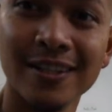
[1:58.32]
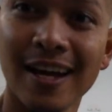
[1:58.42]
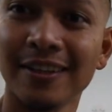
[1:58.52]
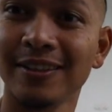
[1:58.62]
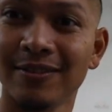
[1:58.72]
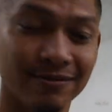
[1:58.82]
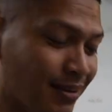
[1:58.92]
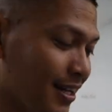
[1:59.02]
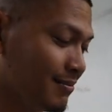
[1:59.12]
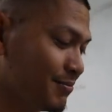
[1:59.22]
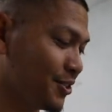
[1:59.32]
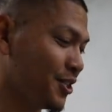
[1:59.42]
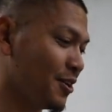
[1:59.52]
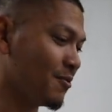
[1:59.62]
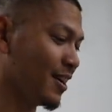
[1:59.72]
is acting like
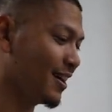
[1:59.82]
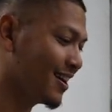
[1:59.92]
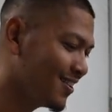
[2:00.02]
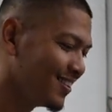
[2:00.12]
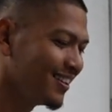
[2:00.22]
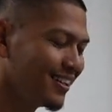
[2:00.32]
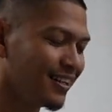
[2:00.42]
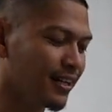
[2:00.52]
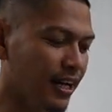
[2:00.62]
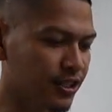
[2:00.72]
shitty right now, I can